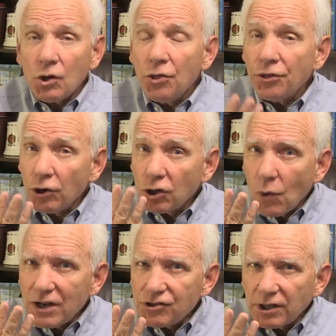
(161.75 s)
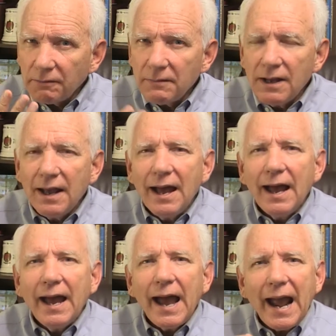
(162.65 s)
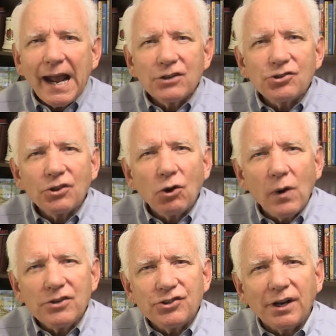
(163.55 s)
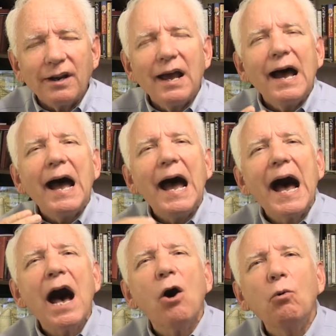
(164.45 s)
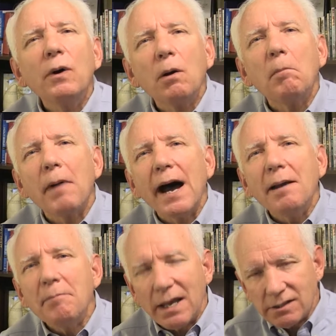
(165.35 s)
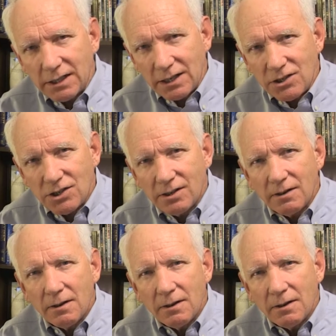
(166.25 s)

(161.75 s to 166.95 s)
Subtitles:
3rd question, answer the question, how will my message